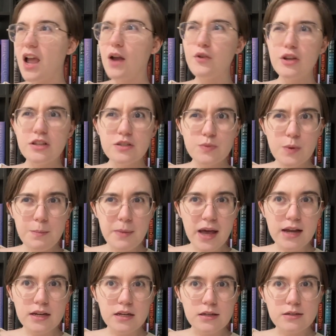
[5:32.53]
I read this one
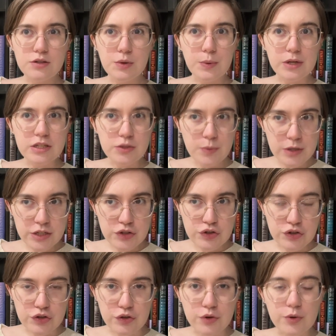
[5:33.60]
back in
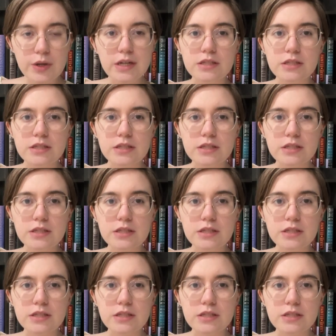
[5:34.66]
2022.